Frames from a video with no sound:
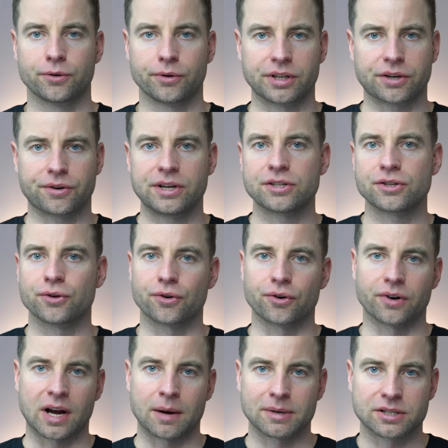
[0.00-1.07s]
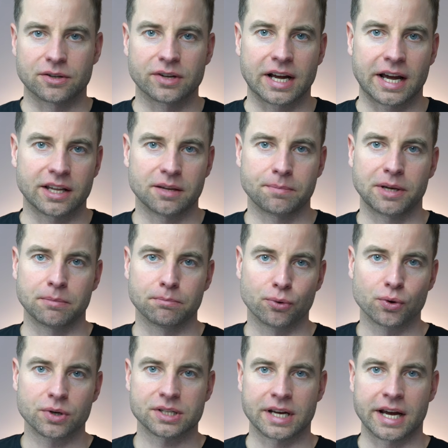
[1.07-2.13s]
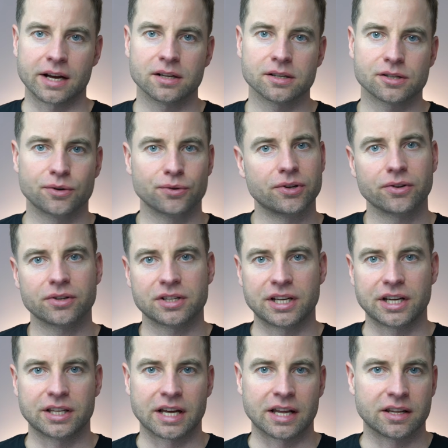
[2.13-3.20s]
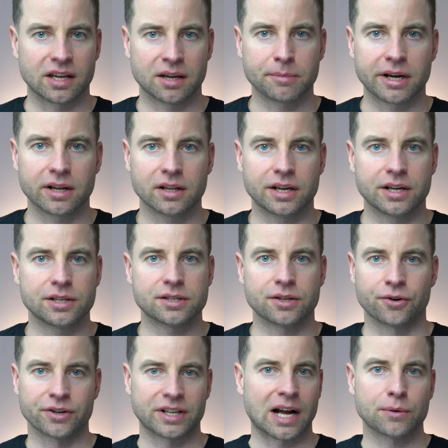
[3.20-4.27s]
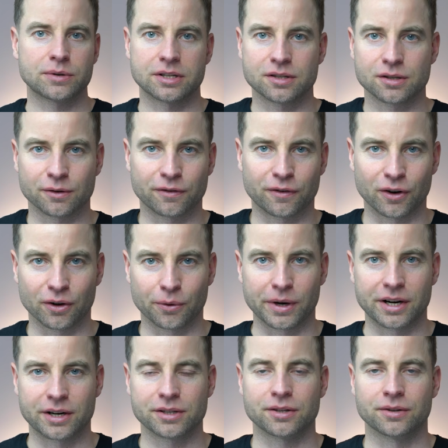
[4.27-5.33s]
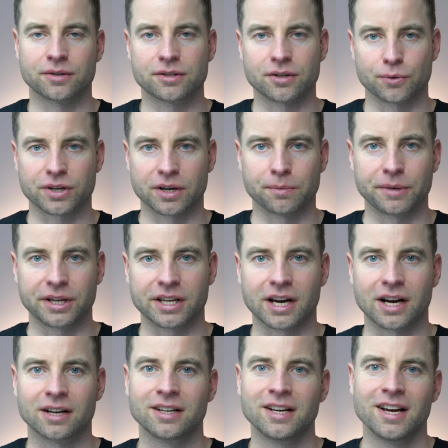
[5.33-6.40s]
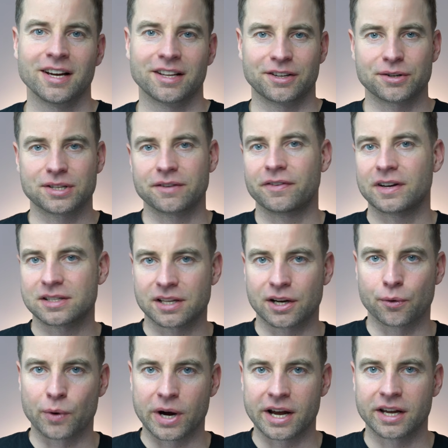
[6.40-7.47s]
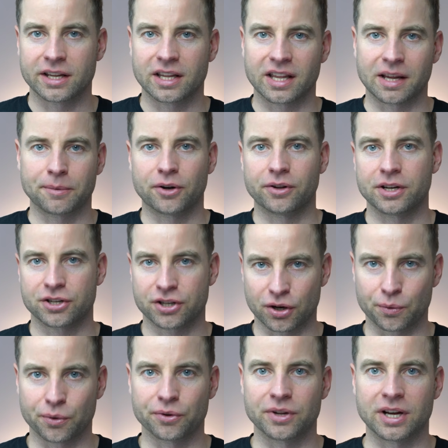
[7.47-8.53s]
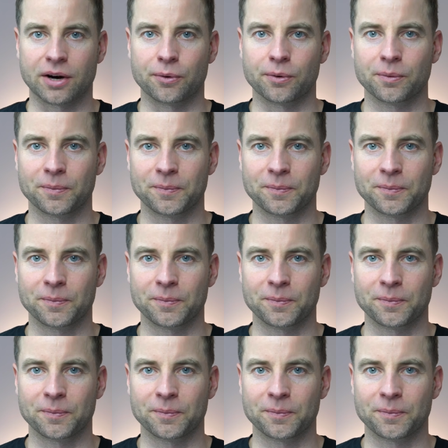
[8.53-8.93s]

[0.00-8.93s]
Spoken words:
To increase your Amazon KDP book sales, you don't need an email list or thousands of followers on social media. There's a faster way that I'm gonna show you now.